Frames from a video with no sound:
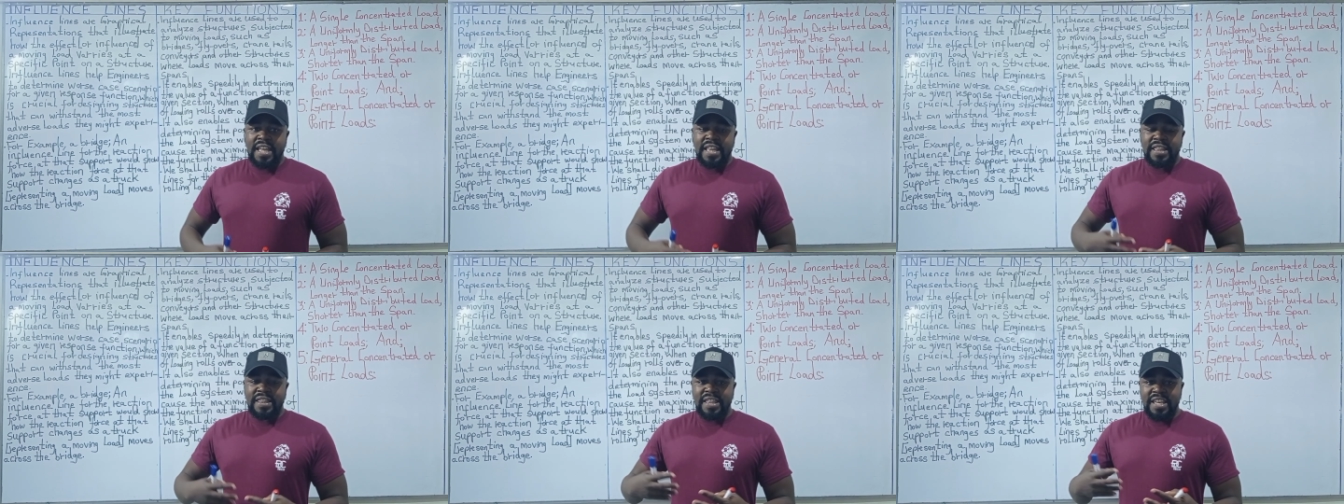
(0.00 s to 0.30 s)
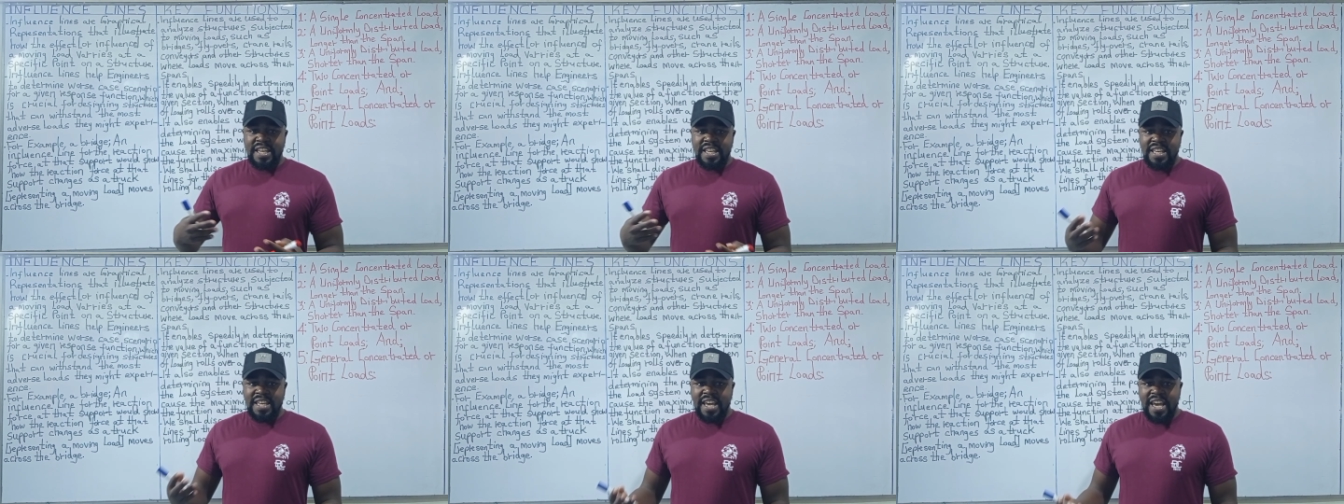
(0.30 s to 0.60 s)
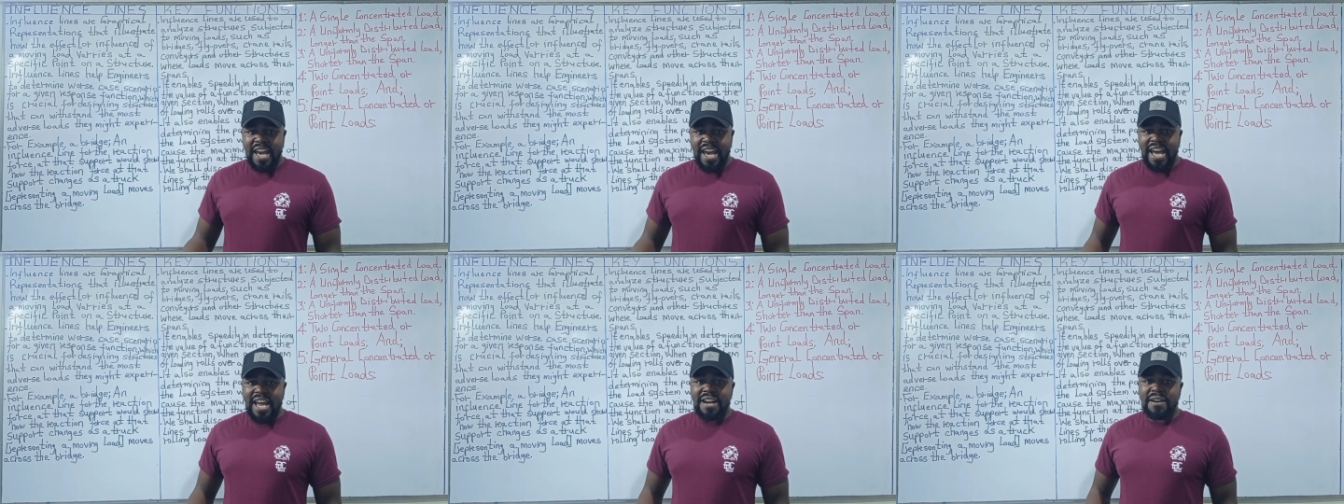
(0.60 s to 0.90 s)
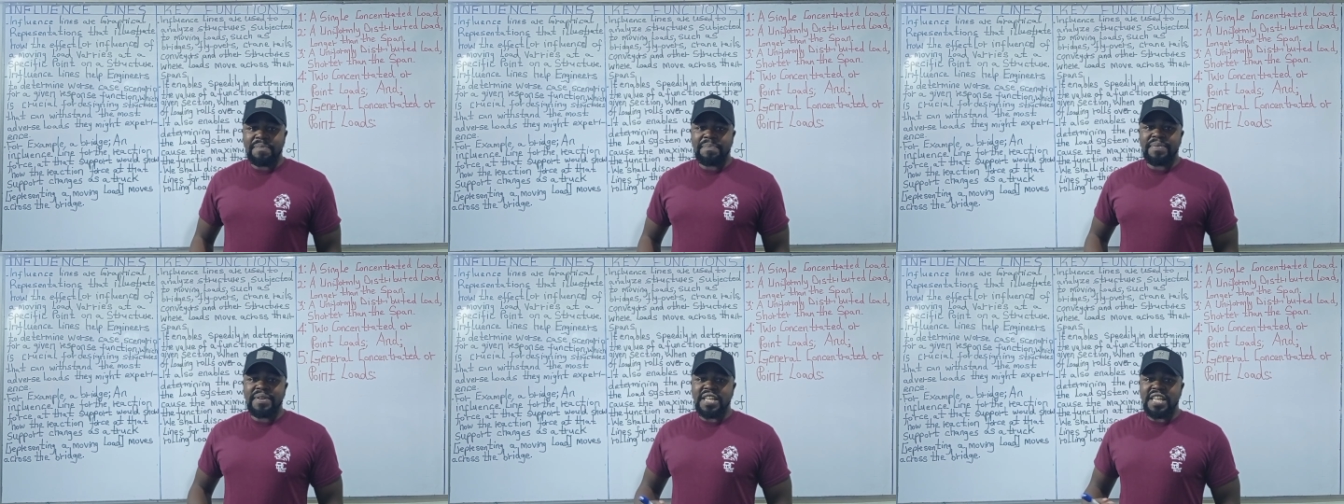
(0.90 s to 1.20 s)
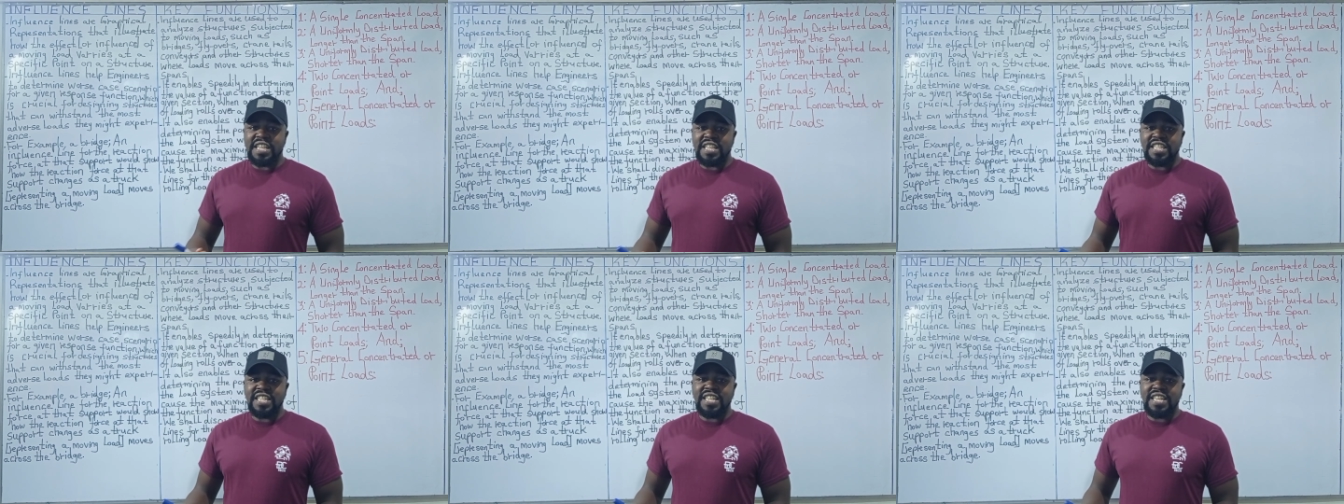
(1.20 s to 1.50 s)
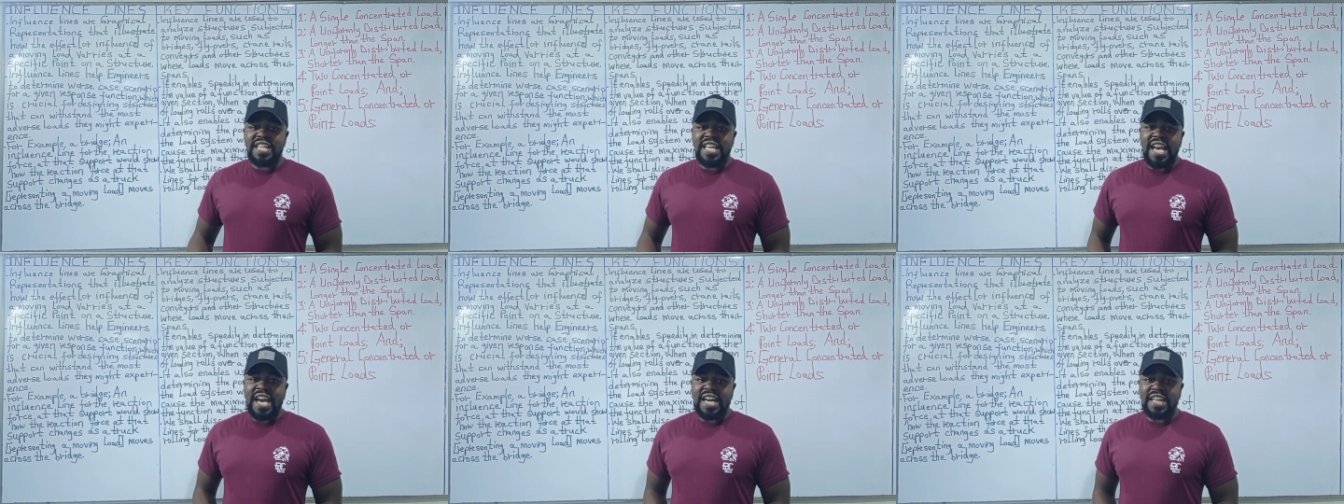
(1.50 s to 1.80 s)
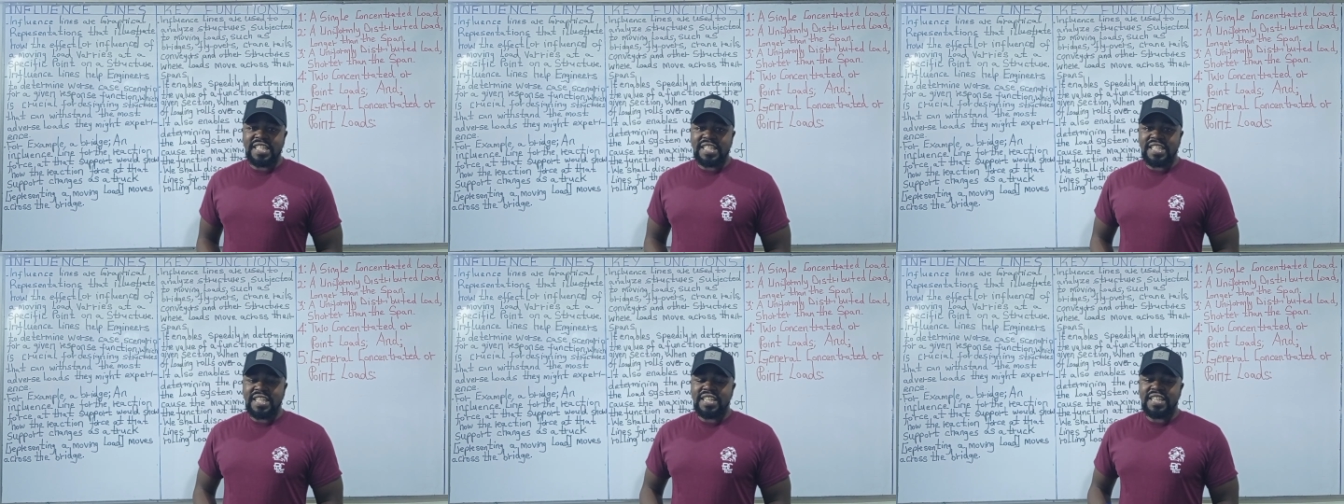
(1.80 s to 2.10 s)
They help
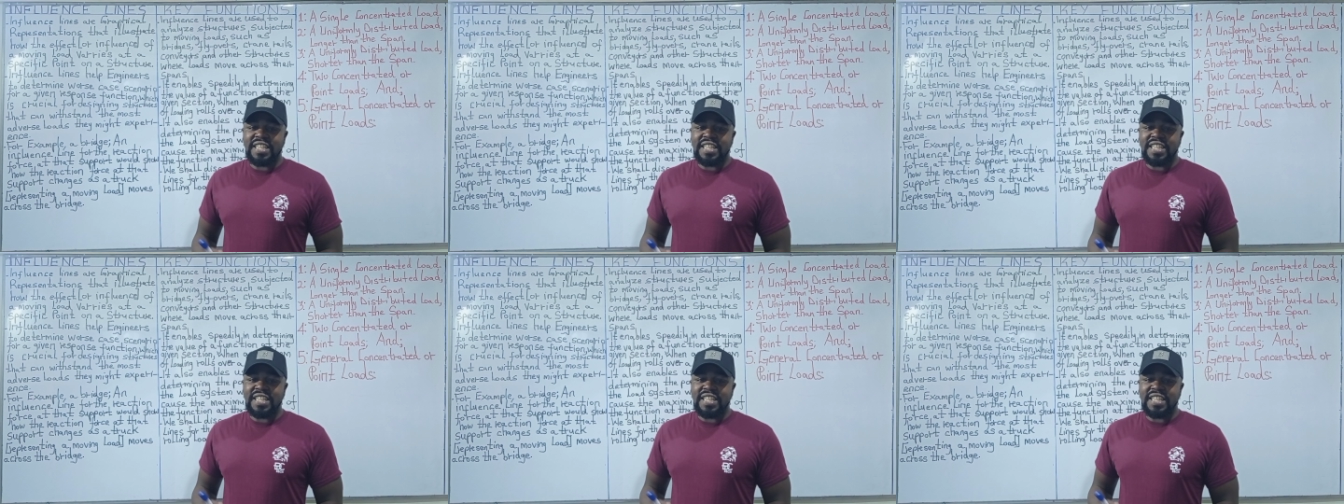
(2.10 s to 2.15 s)
engineers